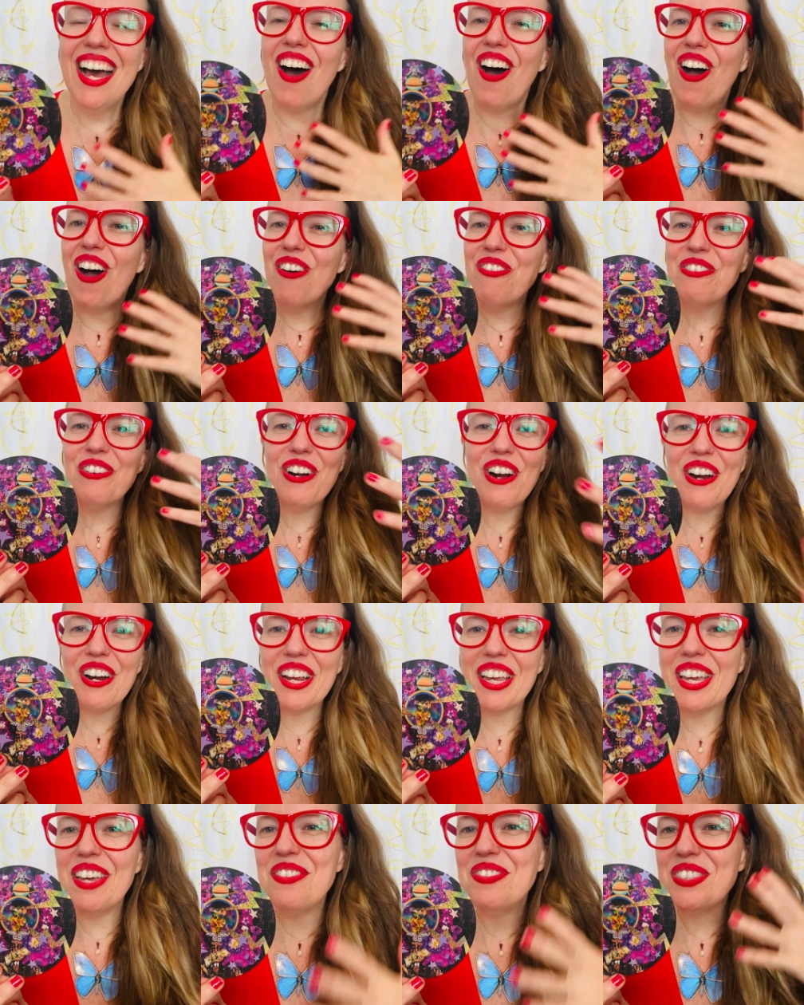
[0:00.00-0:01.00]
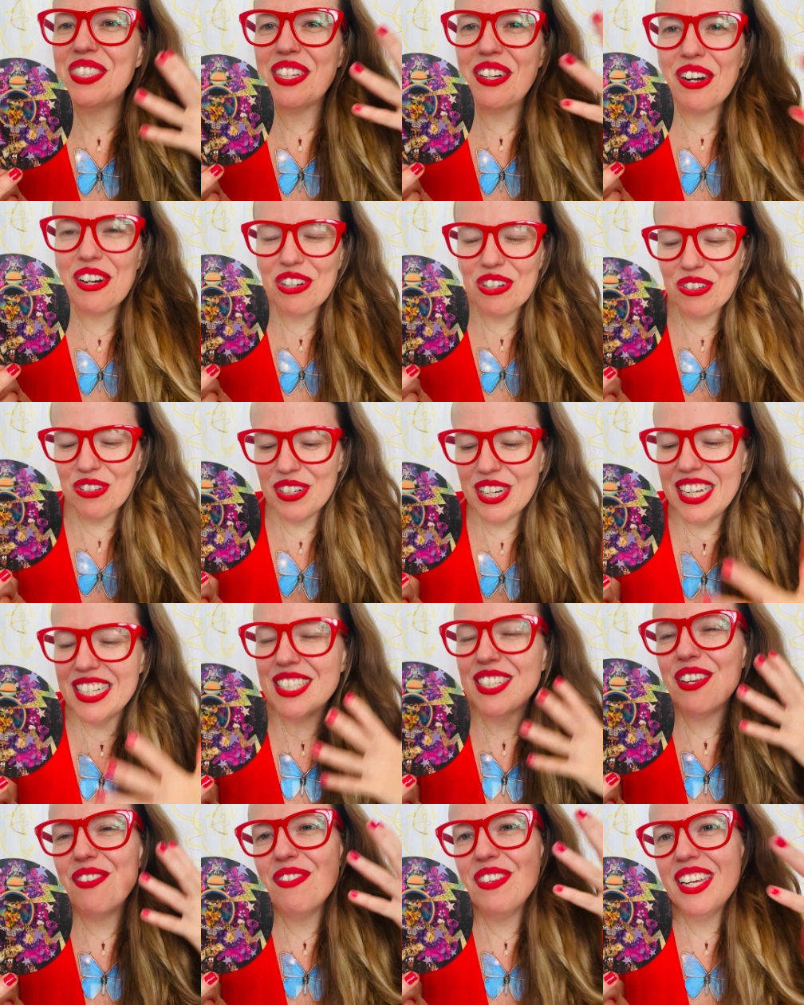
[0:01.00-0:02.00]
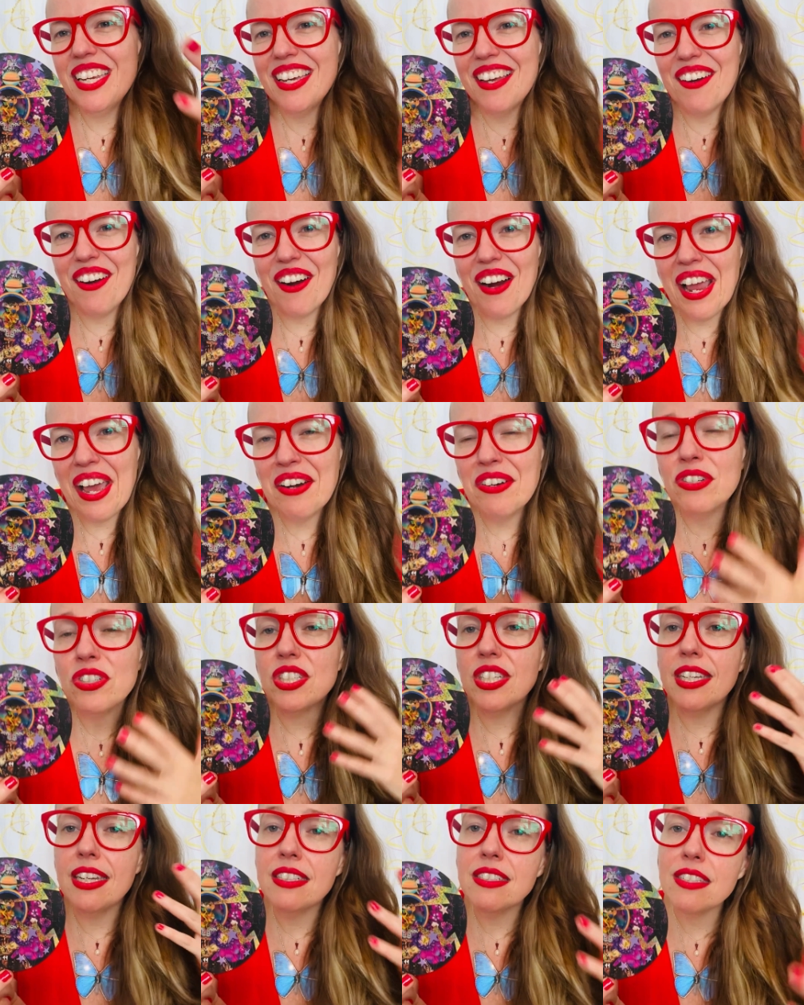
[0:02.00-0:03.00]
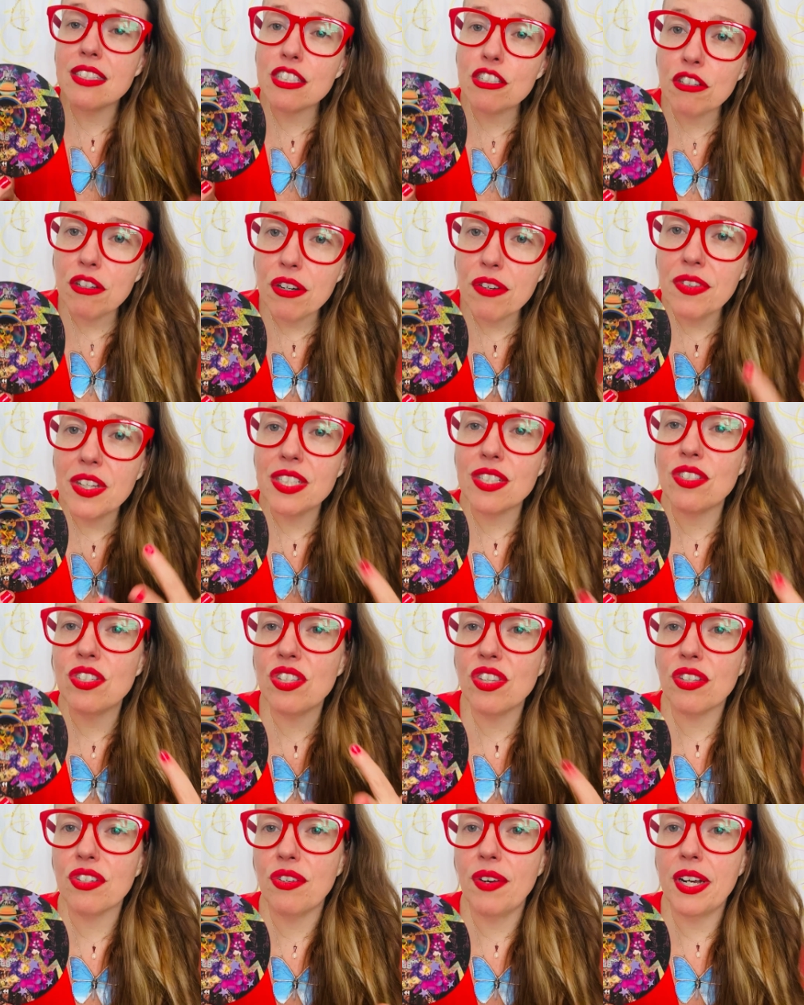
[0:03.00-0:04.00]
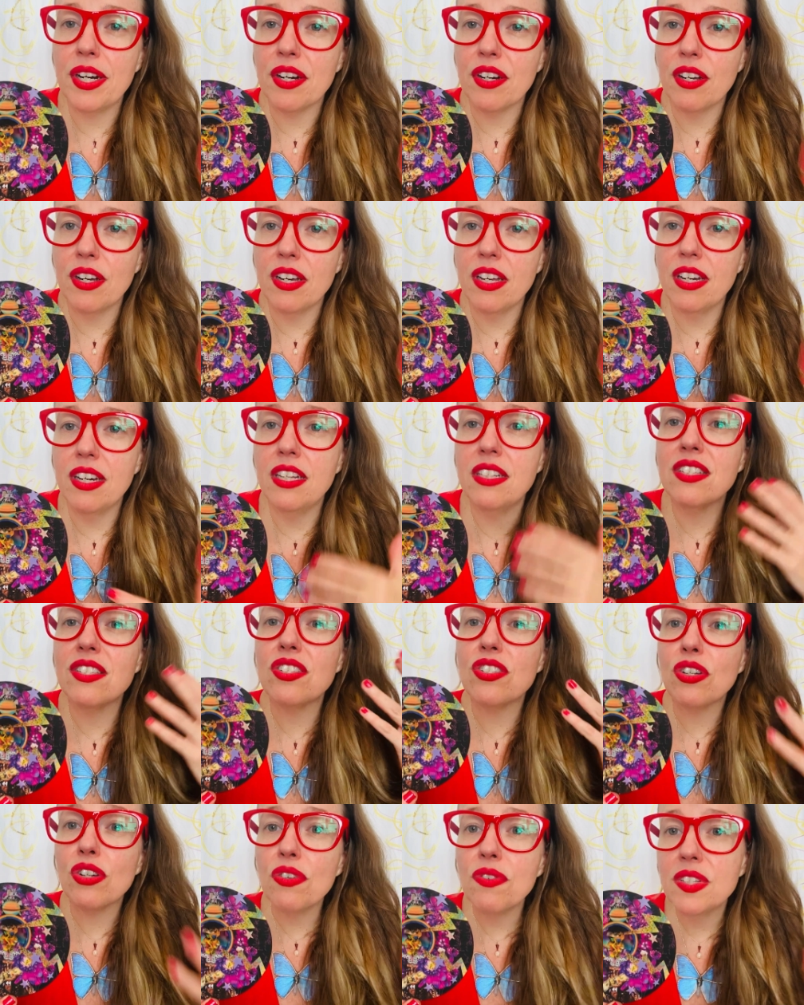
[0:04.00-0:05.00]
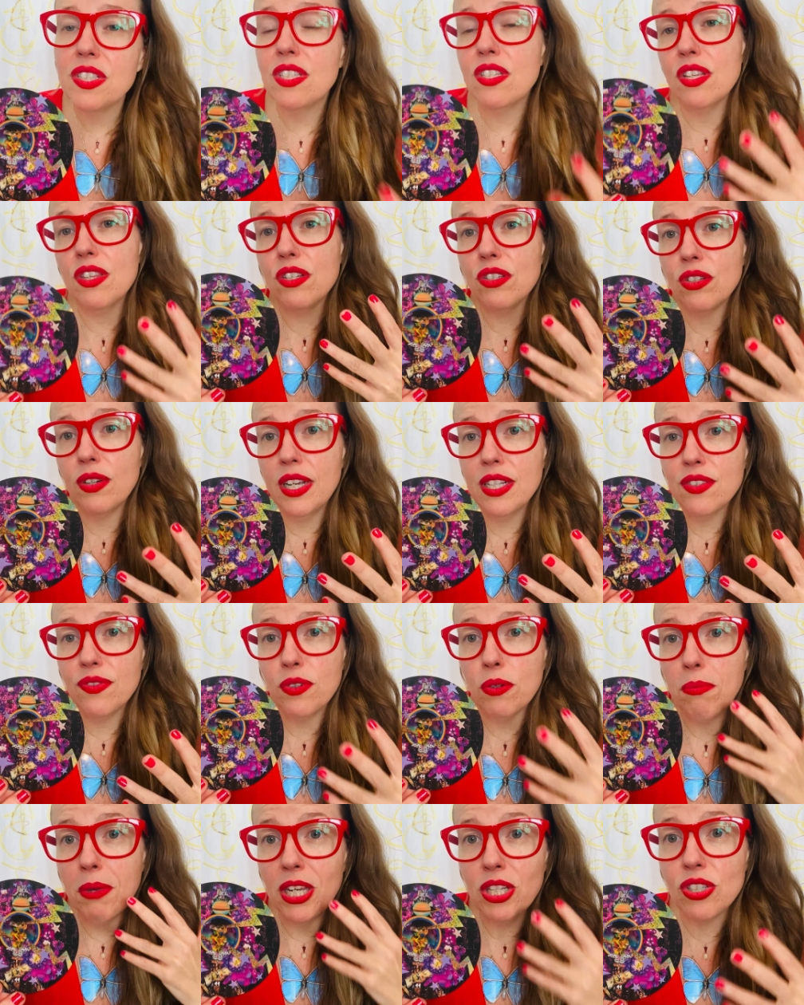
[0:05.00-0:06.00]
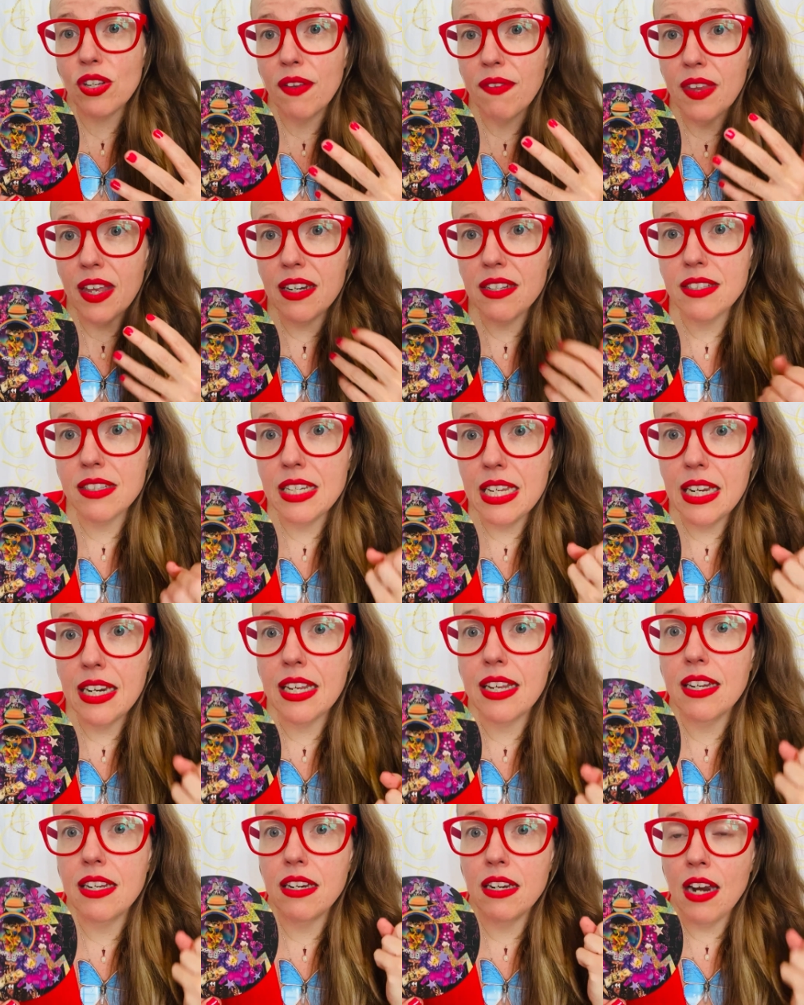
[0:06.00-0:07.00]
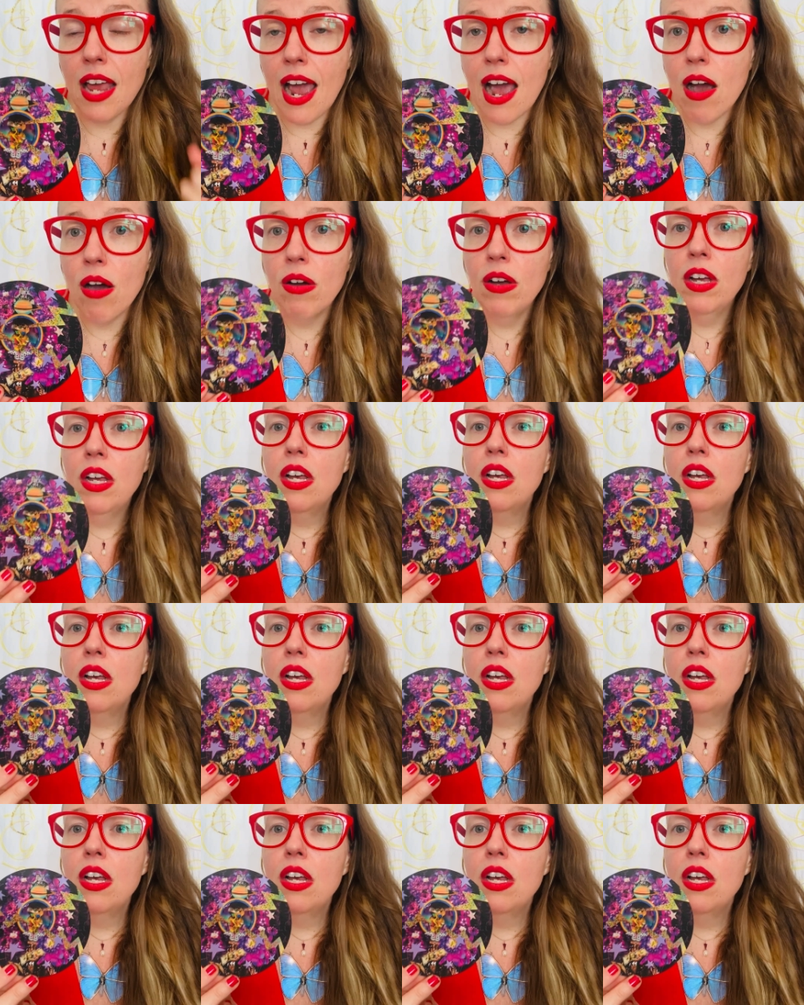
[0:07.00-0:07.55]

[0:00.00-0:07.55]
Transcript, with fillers: Offer our gifts and our creativity and our energy in service to the greater good, in service to the transformation that is needed now.